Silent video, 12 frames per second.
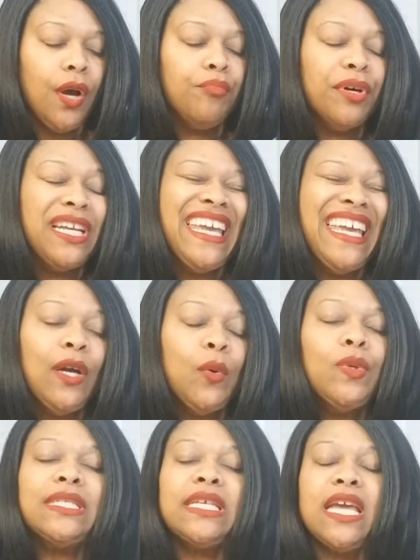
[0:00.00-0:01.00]
but it
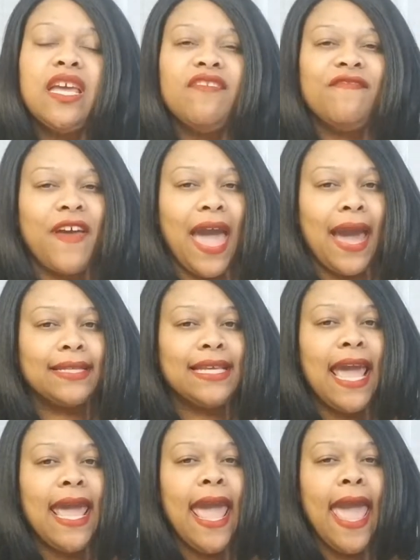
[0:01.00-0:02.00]
was, in fact,
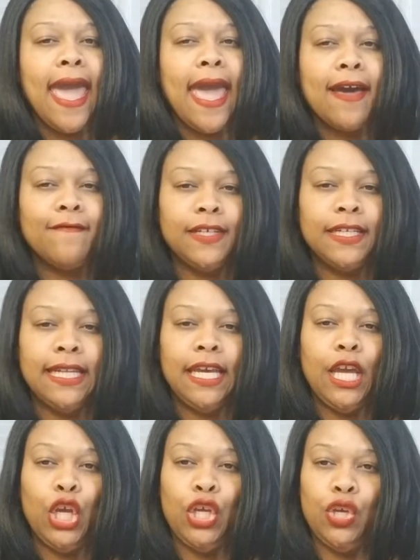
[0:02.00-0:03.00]
a
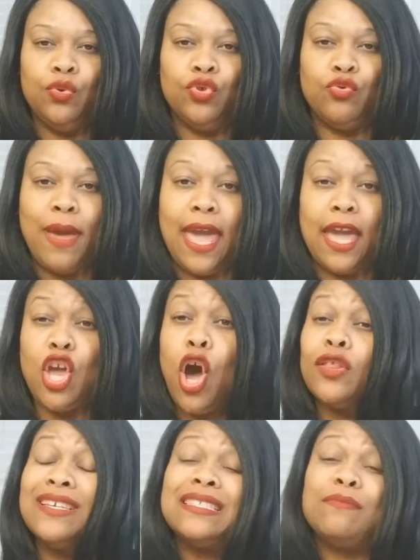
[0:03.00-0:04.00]
heavily used bag.
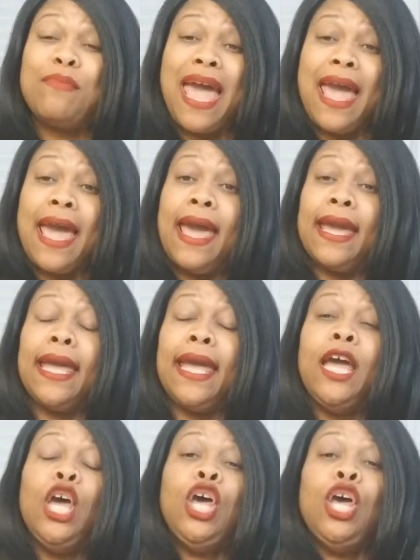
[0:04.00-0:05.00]
Y'all, this bag,
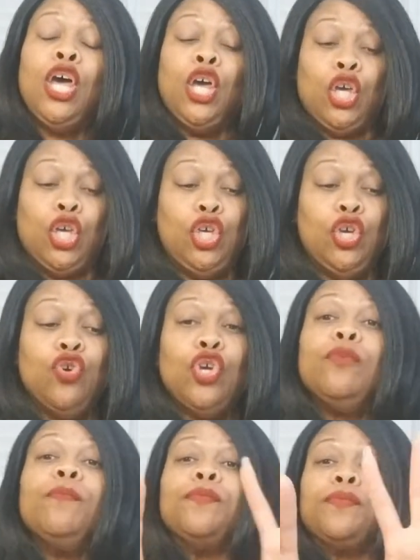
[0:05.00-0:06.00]
you
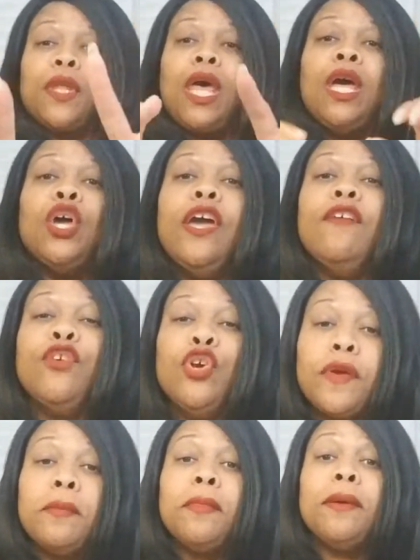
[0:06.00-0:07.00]
if
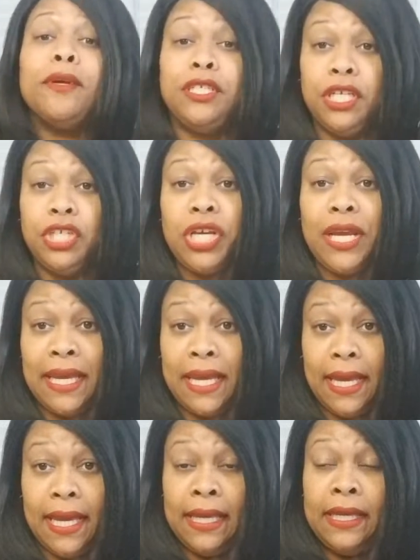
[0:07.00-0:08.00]
you remember DJ
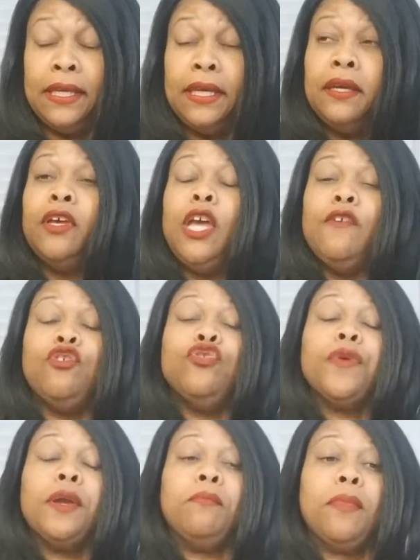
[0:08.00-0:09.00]
King, if
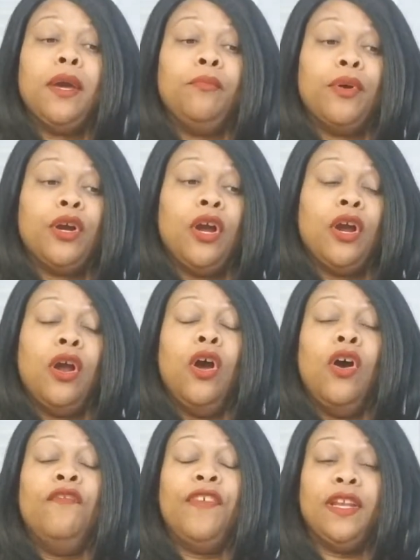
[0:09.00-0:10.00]
you remember
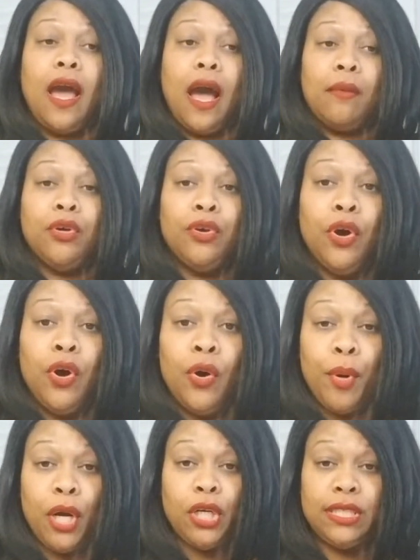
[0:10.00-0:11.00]
phenomenal
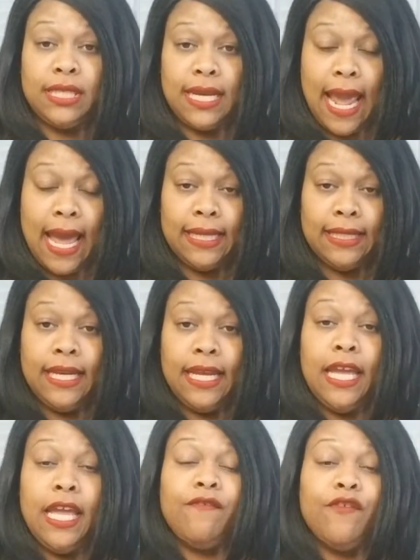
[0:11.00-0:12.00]

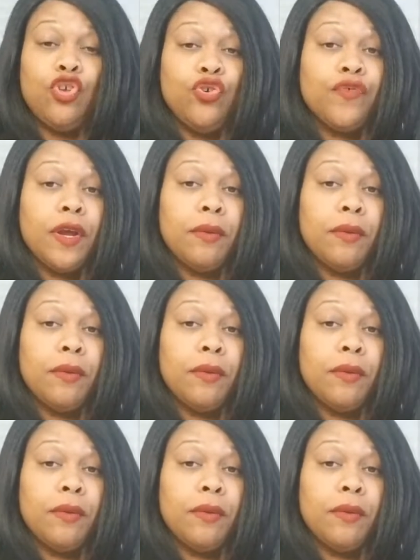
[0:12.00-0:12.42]
personality, if you